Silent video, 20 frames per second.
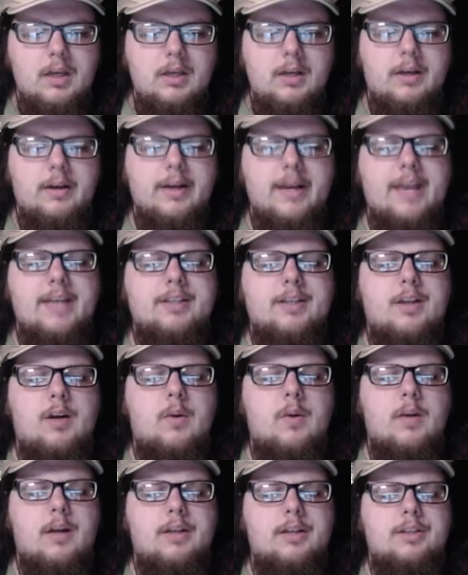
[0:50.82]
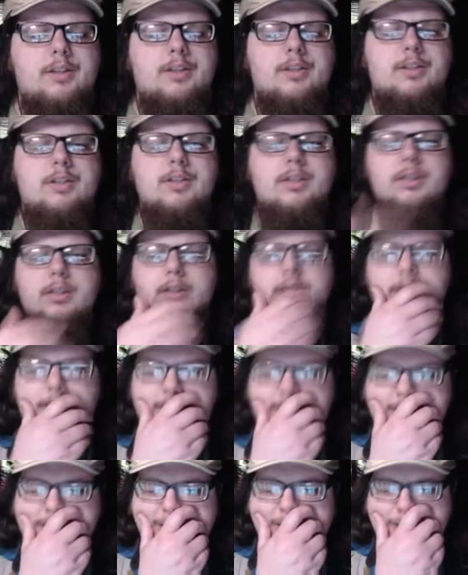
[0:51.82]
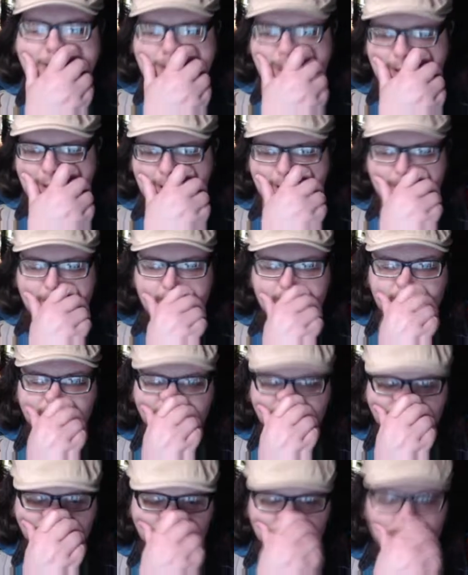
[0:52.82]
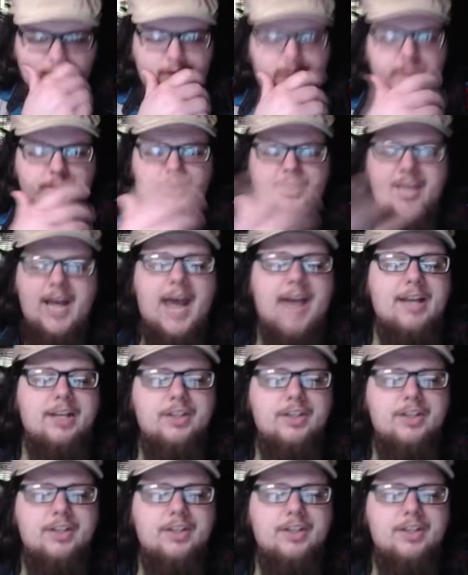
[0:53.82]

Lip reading: Okay, so this is Jack.